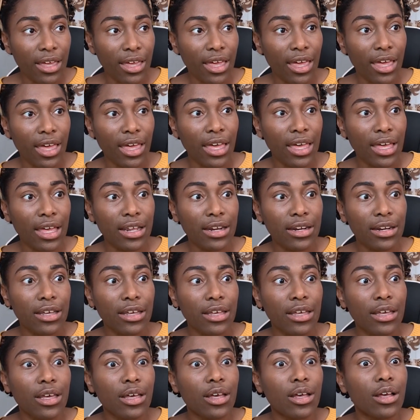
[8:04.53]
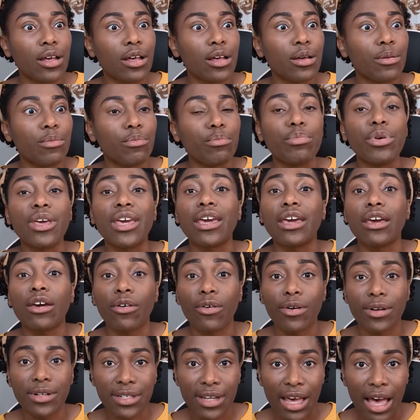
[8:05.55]
in being
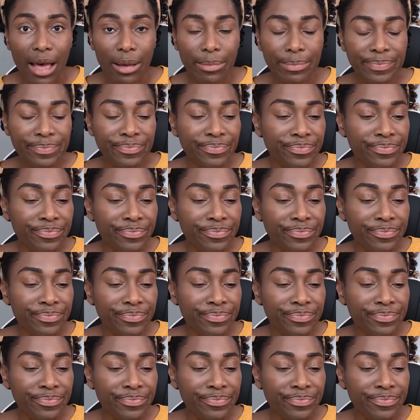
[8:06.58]
on top.